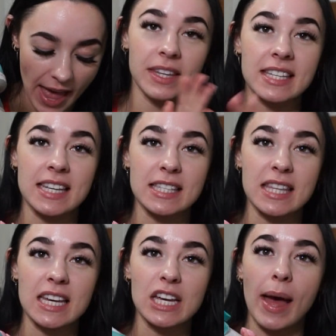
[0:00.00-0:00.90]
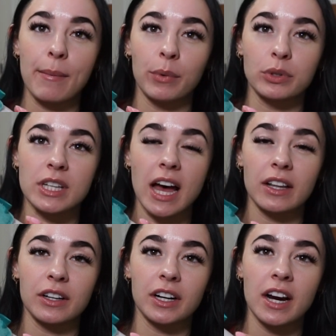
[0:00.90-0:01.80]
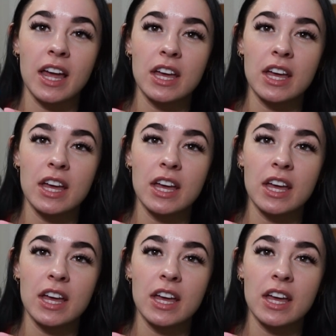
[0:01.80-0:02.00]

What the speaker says: This is the emerald color.